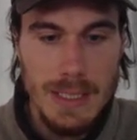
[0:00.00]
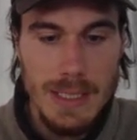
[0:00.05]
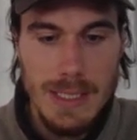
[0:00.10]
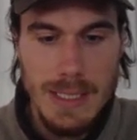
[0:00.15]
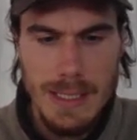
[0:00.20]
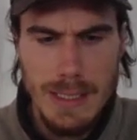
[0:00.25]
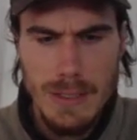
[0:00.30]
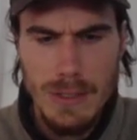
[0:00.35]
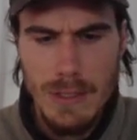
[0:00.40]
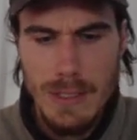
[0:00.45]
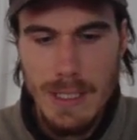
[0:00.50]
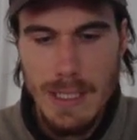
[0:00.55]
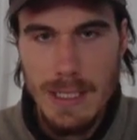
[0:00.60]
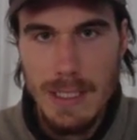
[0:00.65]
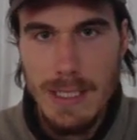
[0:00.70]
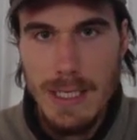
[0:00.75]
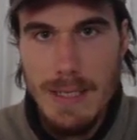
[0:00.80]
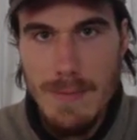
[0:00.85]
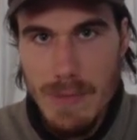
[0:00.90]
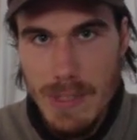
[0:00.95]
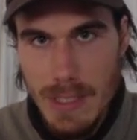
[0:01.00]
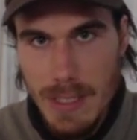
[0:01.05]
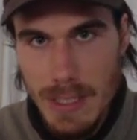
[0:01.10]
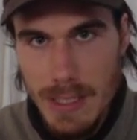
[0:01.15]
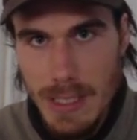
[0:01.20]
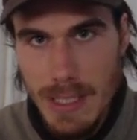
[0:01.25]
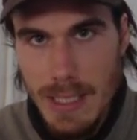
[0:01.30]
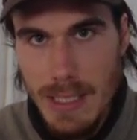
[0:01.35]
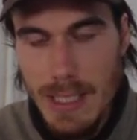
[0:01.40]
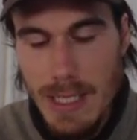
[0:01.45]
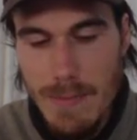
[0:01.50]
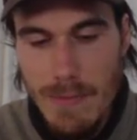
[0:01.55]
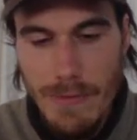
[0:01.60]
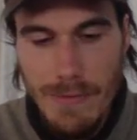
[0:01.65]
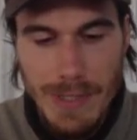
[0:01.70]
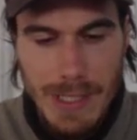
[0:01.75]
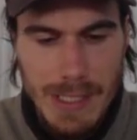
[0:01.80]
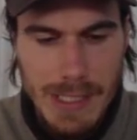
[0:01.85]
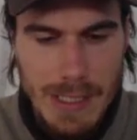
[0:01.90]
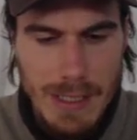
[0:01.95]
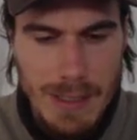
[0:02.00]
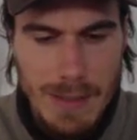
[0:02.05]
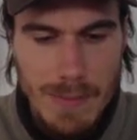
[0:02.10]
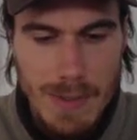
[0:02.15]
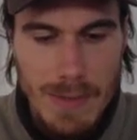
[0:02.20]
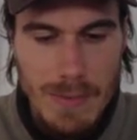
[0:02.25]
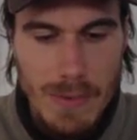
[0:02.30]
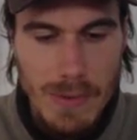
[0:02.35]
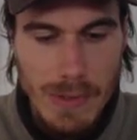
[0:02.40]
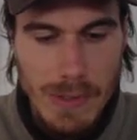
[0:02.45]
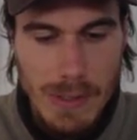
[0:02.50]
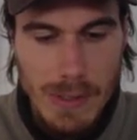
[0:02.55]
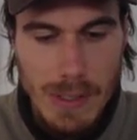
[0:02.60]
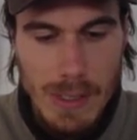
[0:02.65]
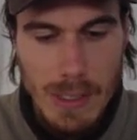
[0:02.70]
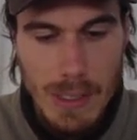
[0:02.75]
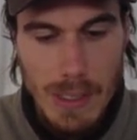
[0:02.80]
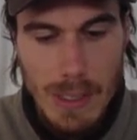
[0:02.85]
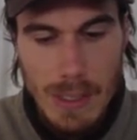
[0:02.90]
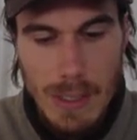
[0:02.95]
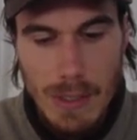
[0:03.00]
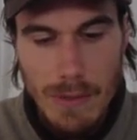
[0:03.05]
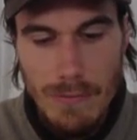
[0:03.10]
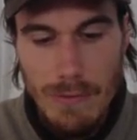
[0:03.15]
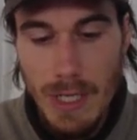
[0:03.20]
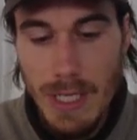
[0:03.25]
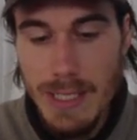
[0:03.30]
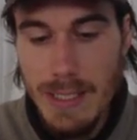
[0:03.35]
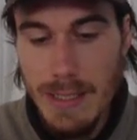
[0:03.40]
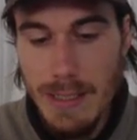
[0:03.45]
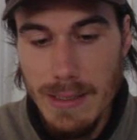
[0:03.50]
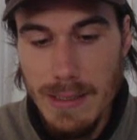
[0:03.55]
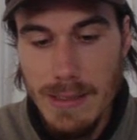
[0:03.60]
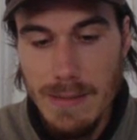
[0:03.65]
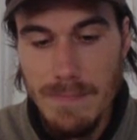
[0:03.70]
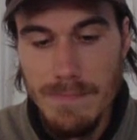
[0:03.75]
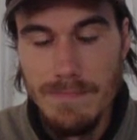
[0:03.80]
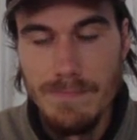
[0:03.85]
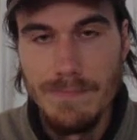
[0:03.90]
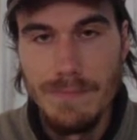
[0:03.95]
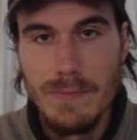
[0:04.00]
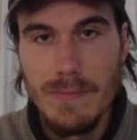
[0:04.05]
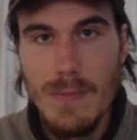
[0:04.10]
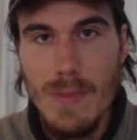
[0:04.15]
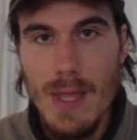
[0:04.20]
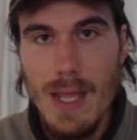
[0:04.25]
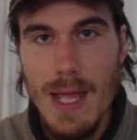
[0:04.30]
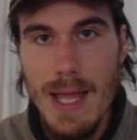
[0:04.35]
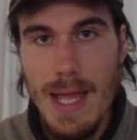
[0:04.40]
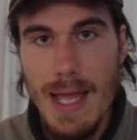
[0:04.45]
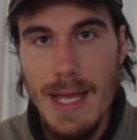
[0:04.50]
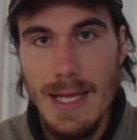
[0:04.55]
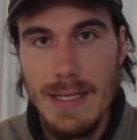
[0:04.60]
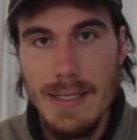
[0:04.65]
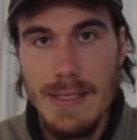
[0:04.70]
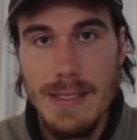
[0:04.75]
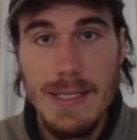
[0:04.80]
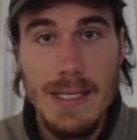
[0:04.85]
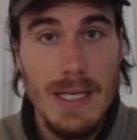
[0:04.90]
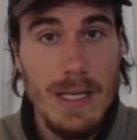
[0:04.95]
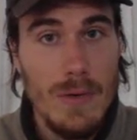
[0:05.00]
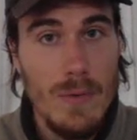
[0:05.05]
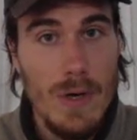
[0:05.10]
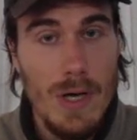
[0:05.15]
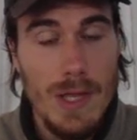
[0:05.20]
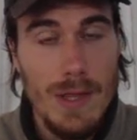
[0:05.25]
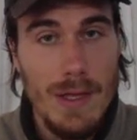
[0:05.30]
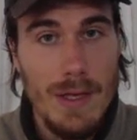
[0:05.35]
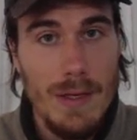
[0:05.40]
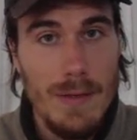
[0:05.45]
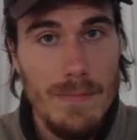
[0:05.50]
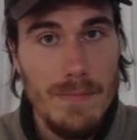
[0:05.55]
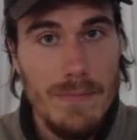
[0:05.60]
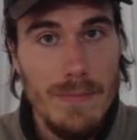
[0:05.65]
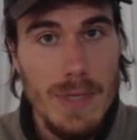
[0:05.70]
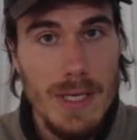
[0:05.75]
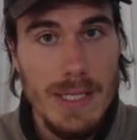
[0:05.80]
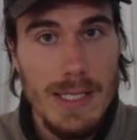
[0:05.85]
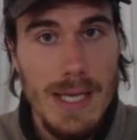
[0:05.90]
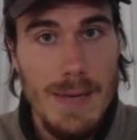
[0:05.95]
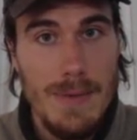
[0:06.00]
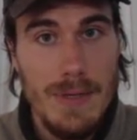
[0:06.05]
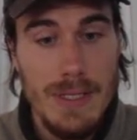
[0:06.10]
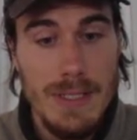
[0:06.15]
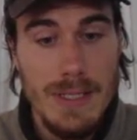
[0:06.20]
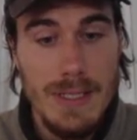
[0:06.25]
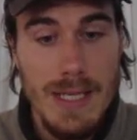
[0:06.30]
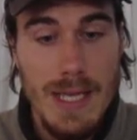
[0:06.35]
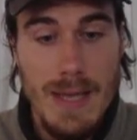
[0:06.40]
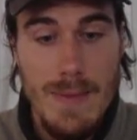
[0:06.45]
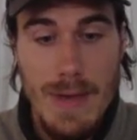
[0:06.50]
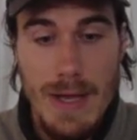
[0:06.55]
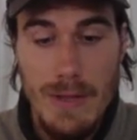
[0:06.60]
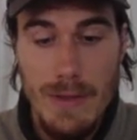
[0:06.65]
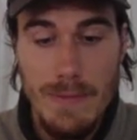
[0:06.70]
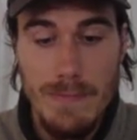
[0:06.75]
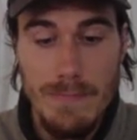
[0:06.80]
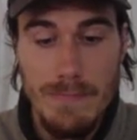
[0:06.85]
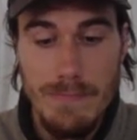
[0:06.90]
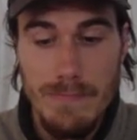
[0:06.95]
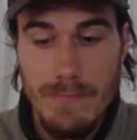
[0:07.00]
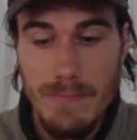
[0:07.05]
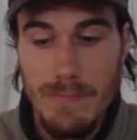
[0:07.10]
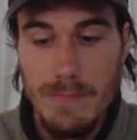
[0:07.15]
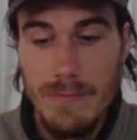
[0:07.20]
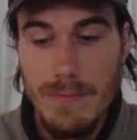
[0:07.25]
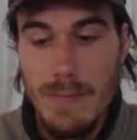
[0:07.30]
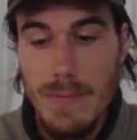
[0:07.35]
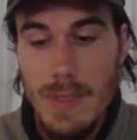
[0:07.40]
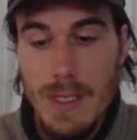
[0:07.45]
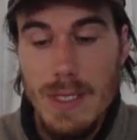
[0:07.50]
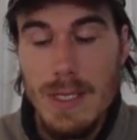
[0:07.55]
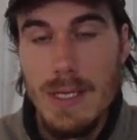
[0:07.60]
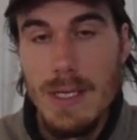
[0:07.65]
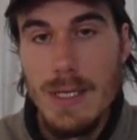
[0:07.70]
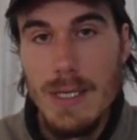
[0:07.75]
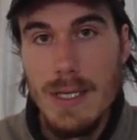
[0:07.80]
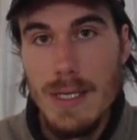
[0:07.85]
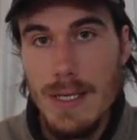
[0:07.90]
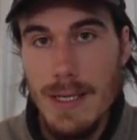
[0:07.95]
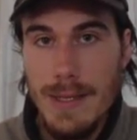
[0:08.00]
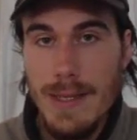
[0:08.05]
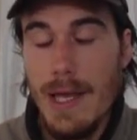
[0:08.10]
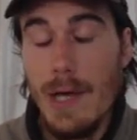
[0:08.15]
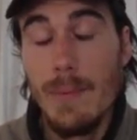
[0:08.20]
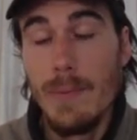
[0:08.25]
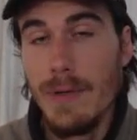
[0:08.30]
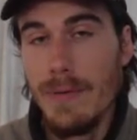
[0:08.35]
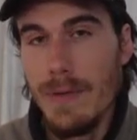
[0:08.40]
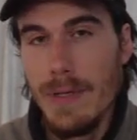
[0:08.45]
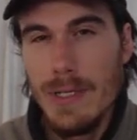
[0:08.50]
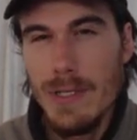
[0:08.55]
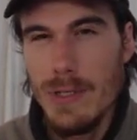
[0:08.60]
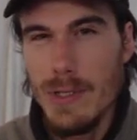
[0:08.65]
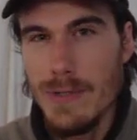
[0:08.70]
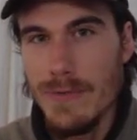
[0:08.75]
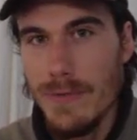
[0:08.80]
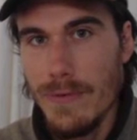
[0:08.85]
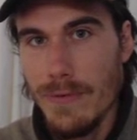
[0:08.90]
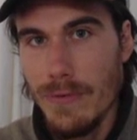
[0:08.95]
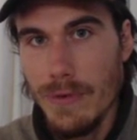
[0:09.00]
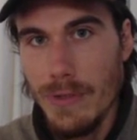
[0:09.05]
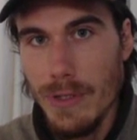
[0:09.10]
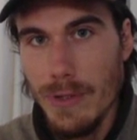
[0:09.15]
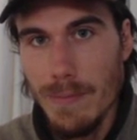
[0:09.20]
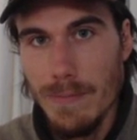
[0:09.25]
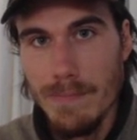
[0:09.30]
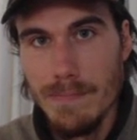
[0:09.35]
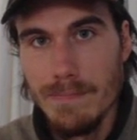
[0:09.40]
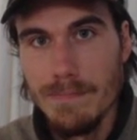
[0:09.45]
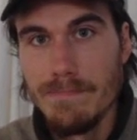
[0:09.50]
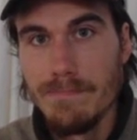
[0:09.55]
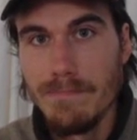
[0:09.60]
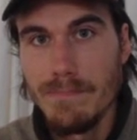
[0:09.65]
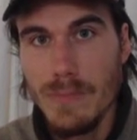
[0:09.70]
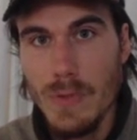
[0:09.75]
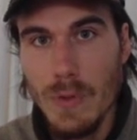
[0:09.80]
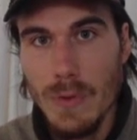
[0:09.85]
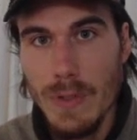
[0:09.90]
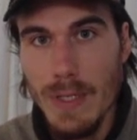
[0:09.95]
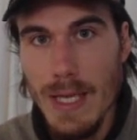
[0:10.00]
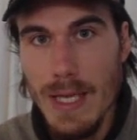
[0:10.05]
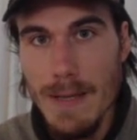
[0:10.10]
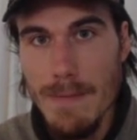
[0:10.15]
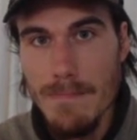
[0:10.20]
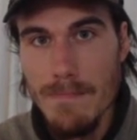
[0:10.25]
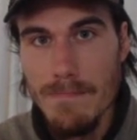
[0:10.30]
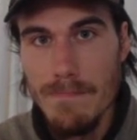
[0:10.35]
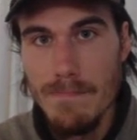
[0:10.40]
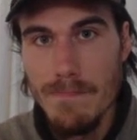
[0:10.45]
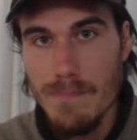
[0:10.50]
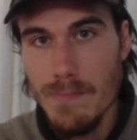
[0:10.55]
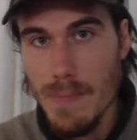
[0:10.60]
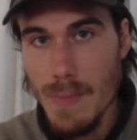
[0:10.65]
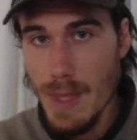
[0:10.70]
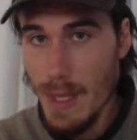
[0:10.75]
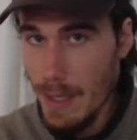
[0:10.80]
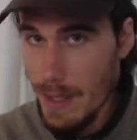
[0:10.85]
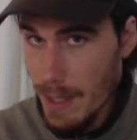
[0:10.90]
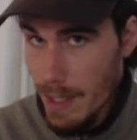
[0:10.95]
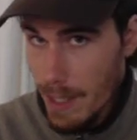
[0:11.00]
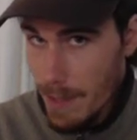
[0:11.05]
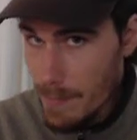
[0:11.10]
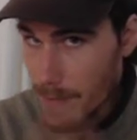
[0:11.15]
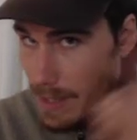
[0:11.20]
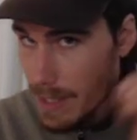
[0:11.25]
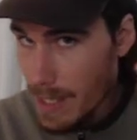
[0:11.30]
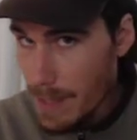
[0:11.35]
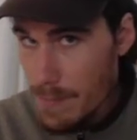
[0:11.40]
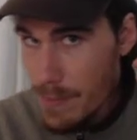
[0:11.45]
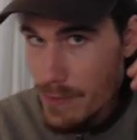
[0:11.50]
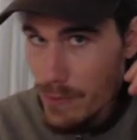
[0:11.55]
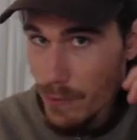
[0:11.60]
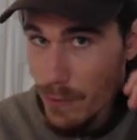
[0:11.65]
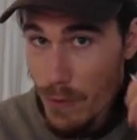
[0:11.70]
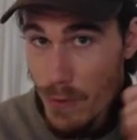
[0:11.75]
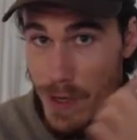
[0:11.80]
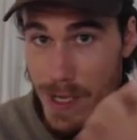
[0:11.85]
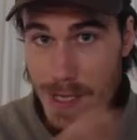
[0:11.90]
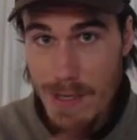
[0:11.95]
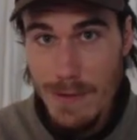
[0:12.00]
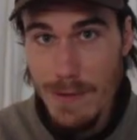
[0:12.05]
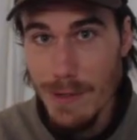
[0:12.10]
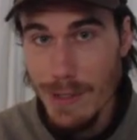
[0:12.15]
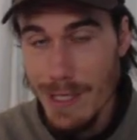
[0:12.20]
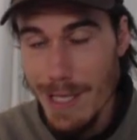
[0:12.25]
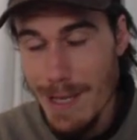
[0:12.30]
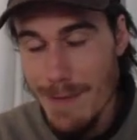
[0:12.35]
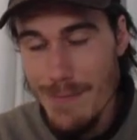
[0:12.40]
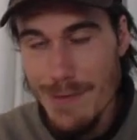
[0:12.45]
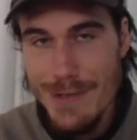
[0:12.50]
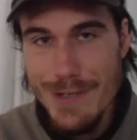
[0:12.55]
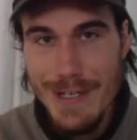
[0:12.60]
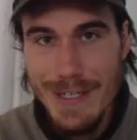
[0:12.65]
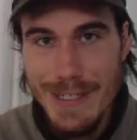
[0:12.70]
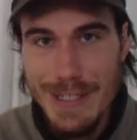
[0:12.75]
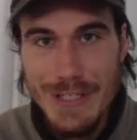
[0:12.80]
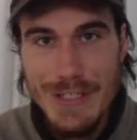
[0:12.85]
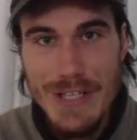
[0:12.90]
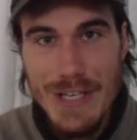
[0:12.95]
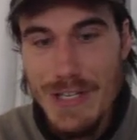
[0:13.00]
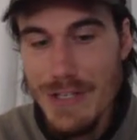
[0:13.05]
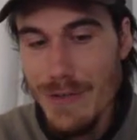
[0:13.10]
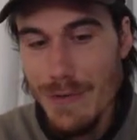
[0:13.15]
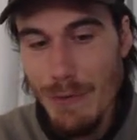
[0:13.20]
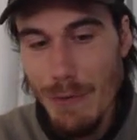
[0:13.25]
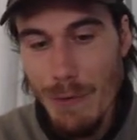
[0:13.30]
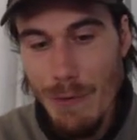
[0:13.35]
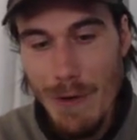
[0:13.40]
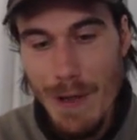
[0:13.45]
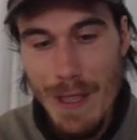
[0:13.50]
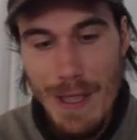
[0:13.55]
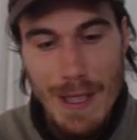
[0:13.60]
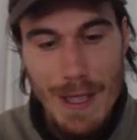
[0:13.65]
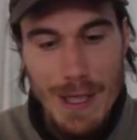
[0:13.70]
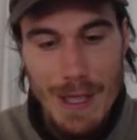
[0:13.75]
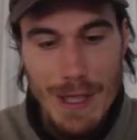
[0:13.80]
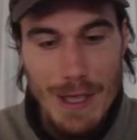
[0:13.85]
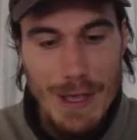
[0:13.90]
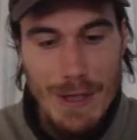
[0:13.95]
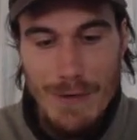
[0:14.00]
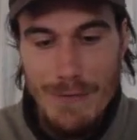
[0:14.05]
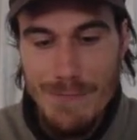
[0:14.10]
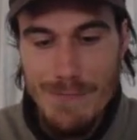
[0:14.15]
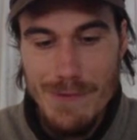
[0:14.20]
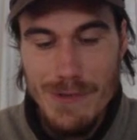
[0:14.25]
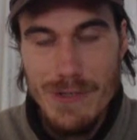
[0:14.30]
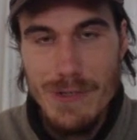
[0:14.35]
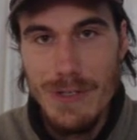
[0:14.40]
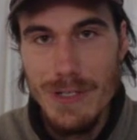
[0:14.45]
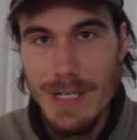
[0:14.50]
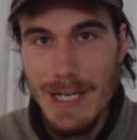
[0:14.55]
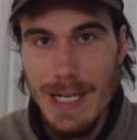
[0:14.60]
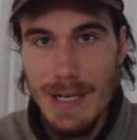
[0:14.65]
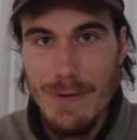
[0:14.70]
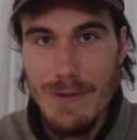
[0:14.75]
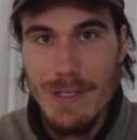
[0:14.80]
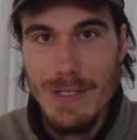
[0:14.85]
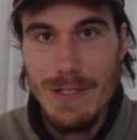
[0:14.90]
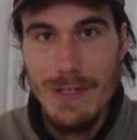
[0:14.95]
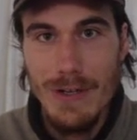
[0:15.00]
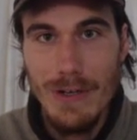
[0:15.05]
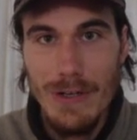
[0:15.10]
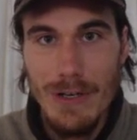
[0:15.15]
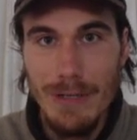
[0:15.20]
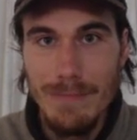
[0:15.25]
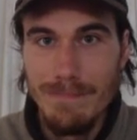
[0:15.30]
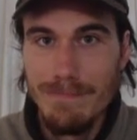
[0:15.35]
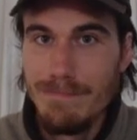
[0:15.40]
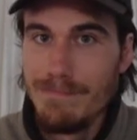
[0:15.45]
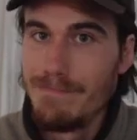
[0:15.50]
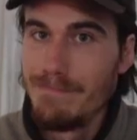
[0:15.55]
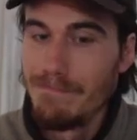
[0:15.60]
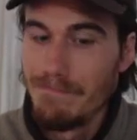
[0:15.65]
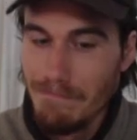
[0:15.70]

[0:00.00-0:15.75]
Yeah, good luck. Keep studying, keep revising other people's writings and seeing what other examiners say about them. And that'll be really useful for you. Okay. I've been Cambridge Rory, or Cambridge English Teacher Rory, from studentlanguages.com.